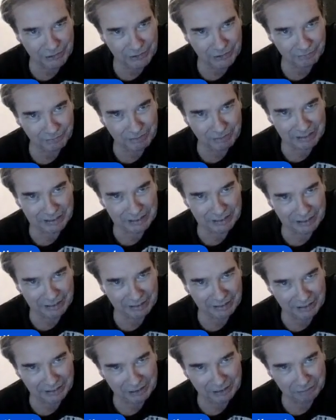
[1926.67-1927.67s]

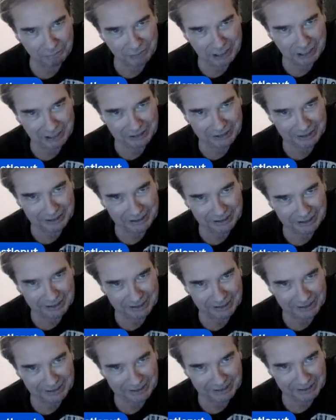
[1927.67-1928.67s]
wrestling in a bloody
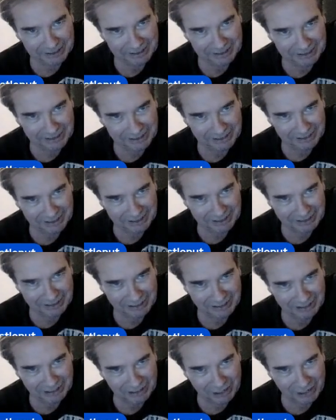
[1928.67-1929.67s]

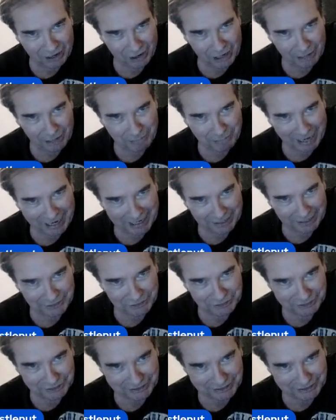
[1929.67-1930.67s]
eye patch.